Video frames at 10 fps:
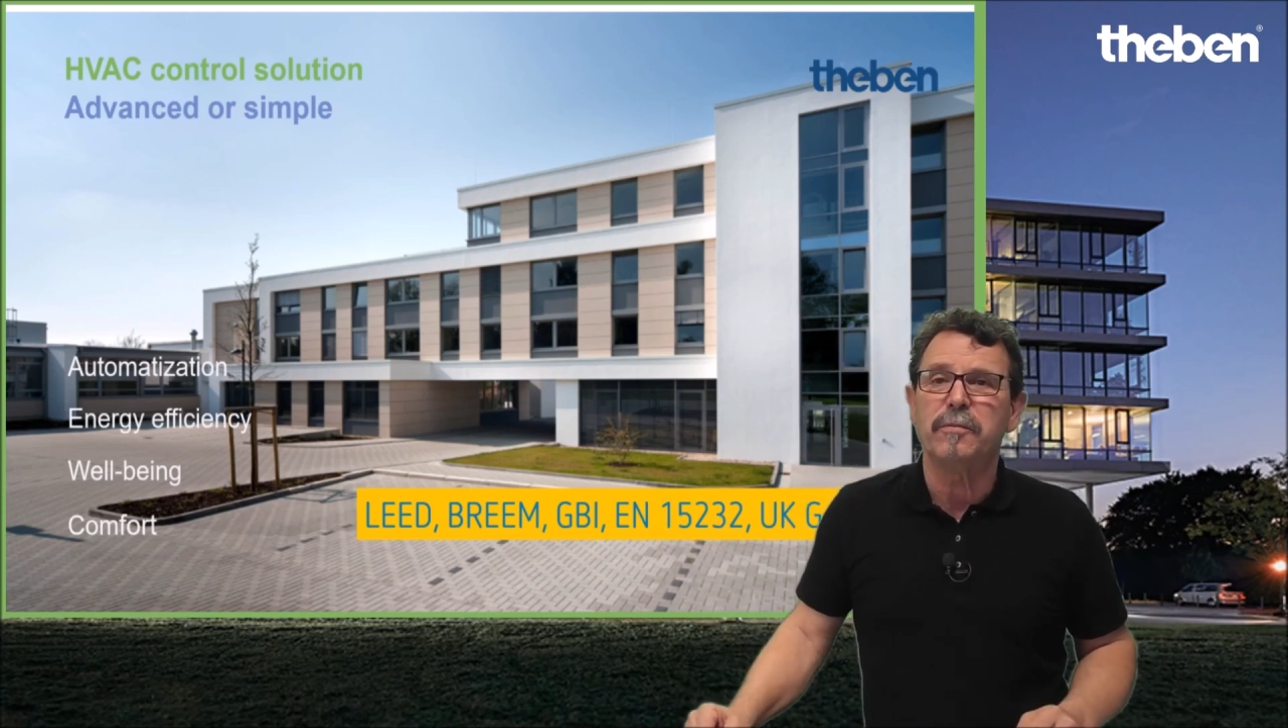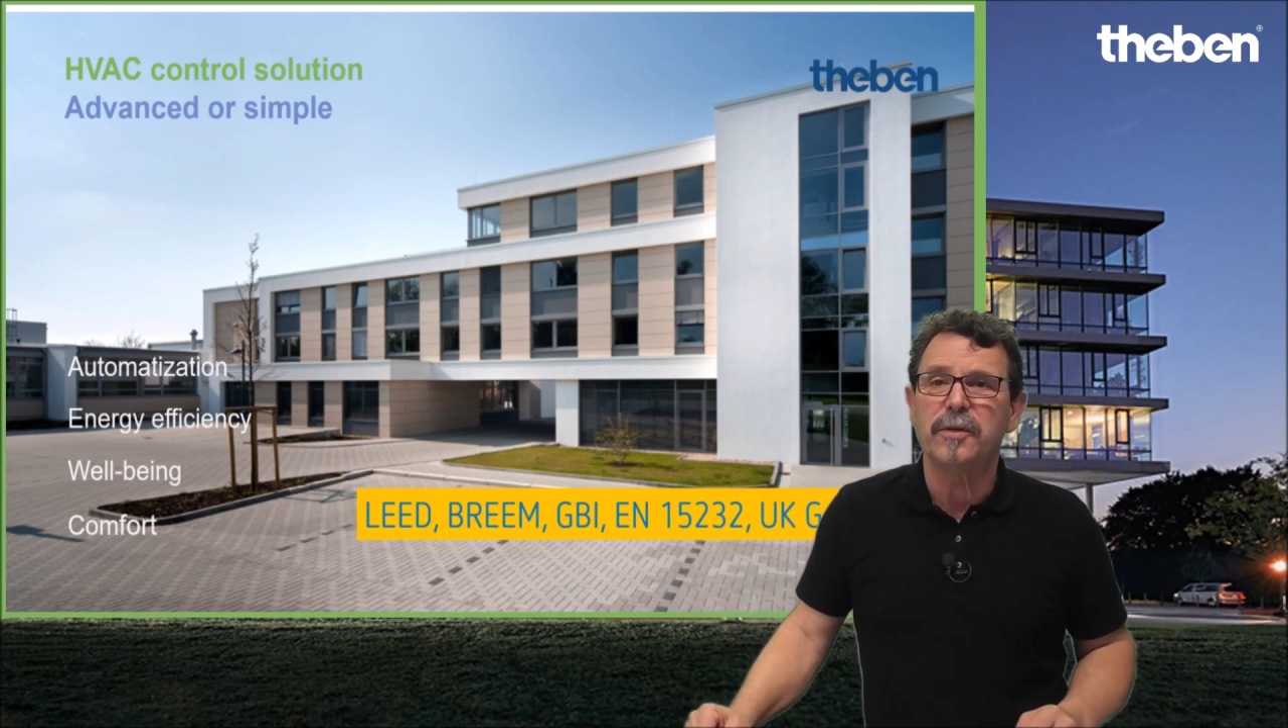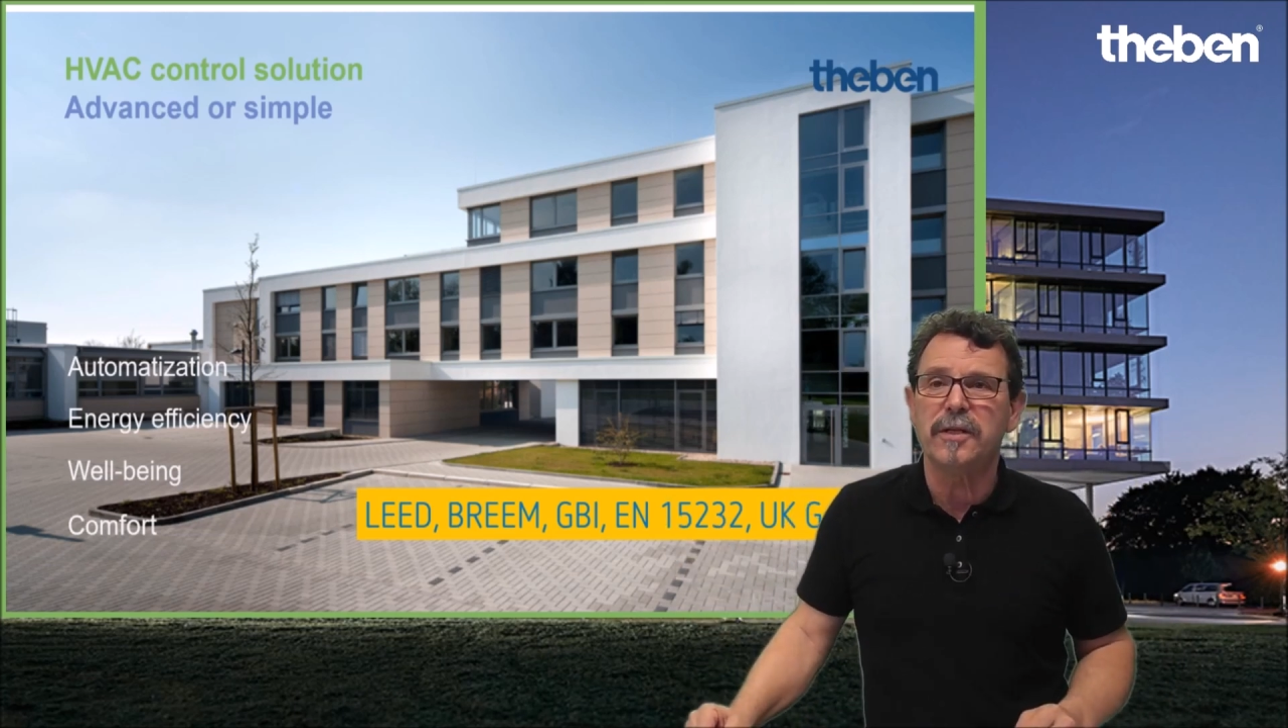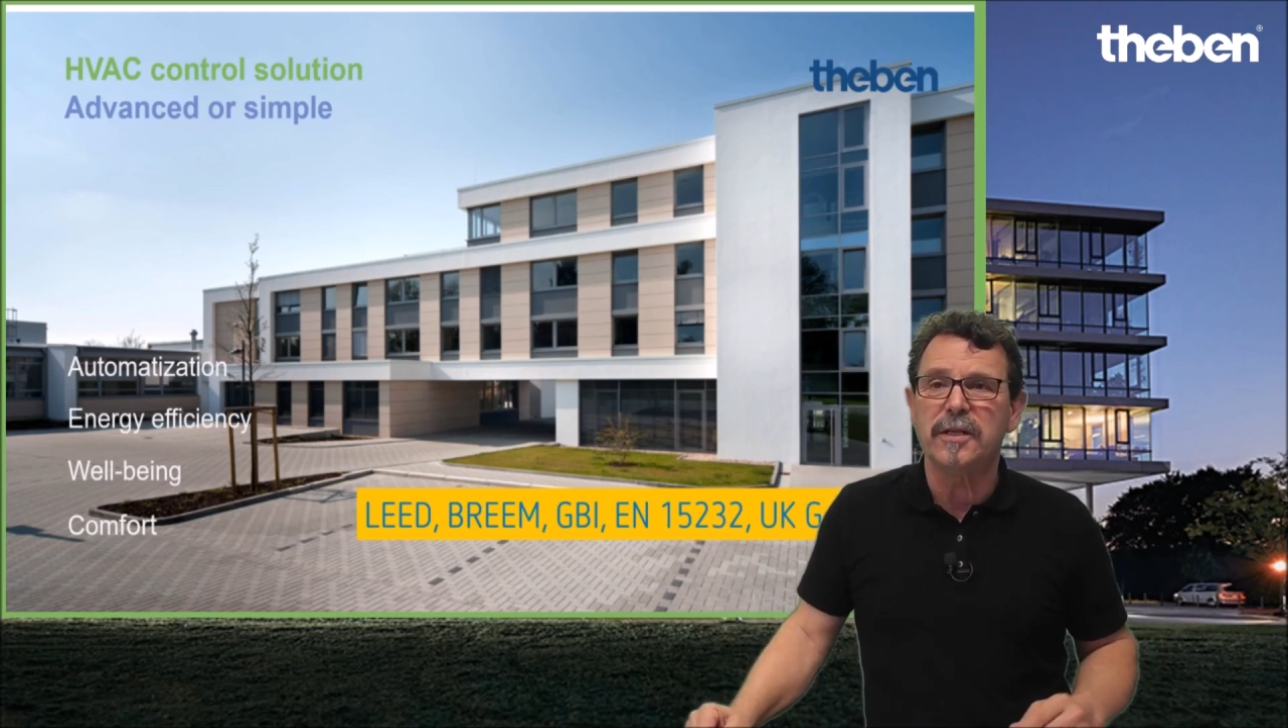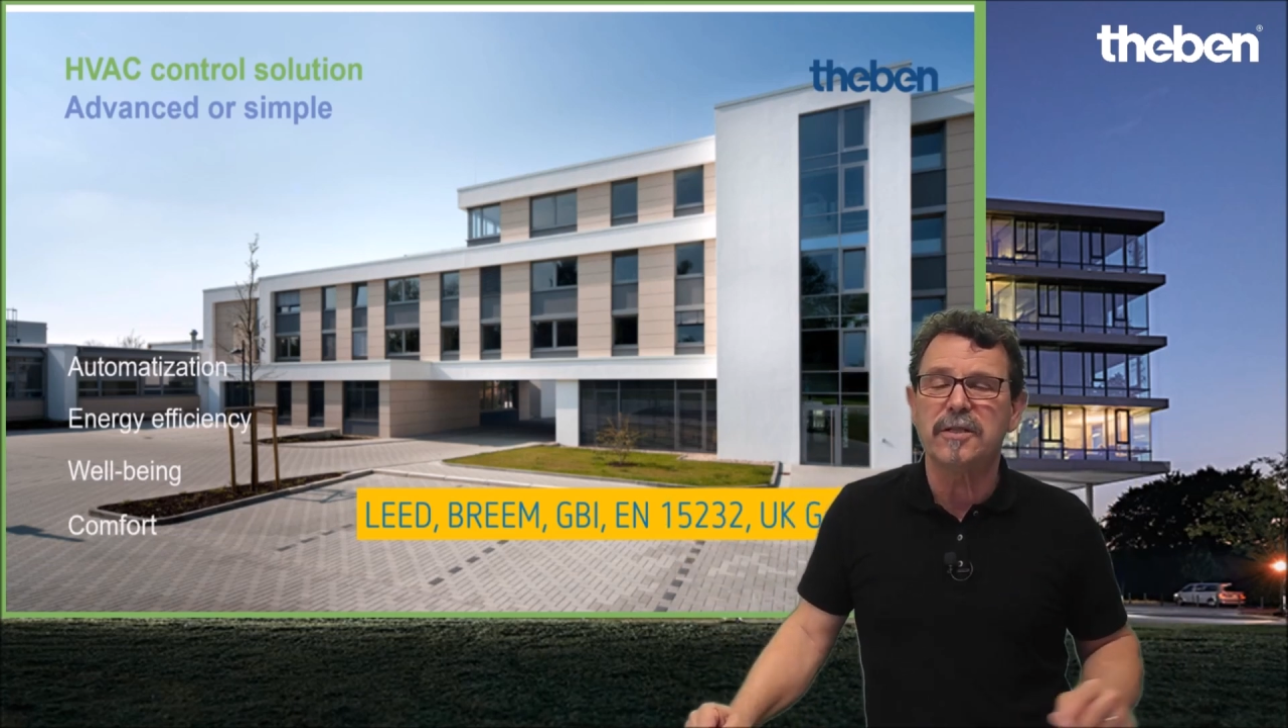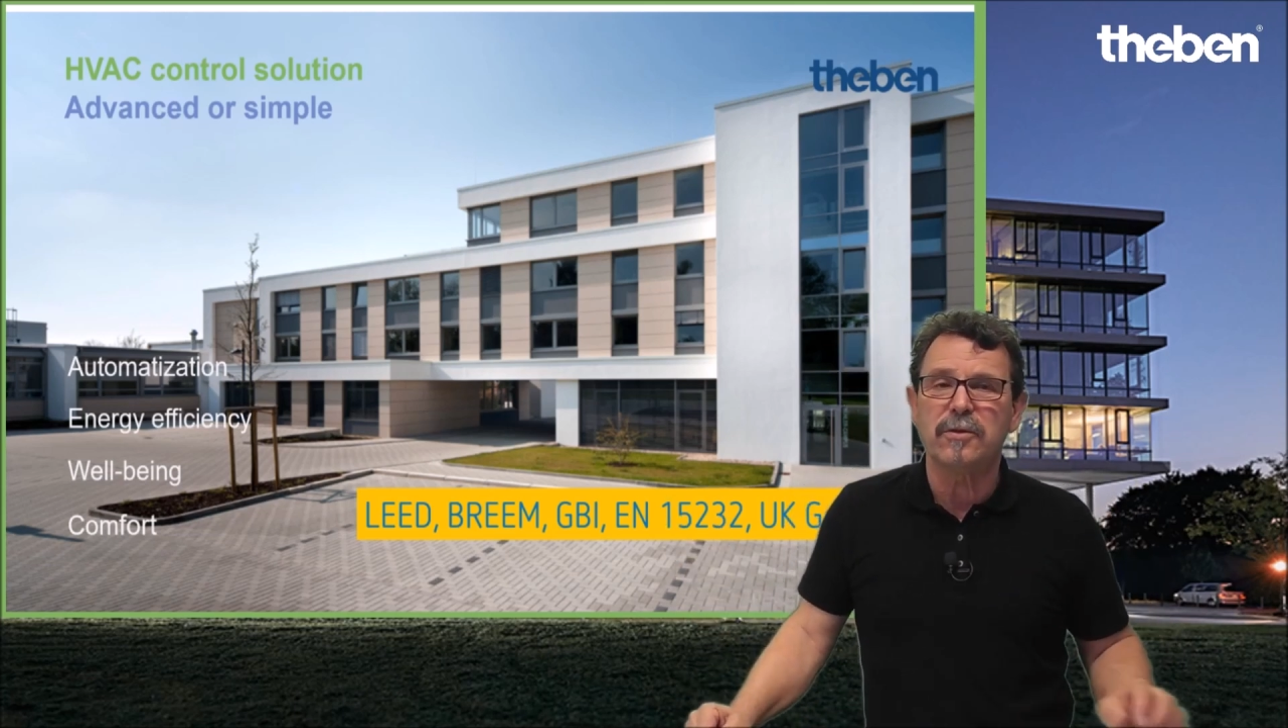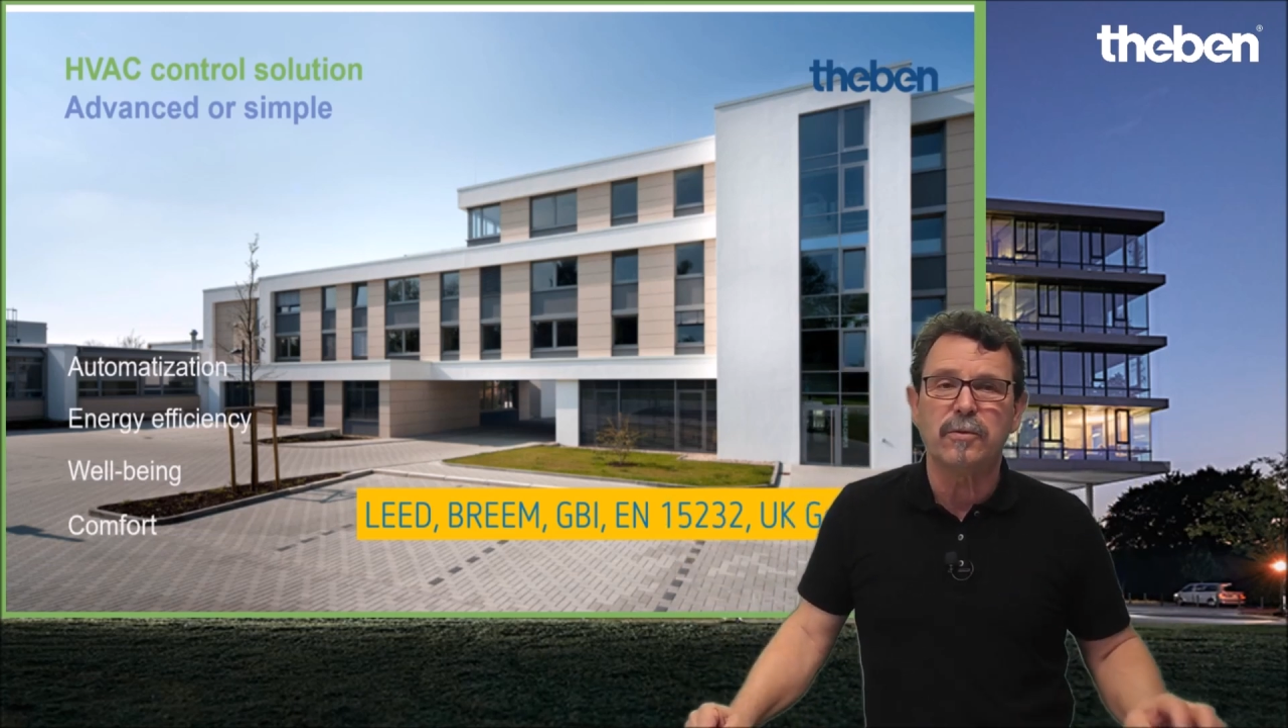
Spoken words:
buildings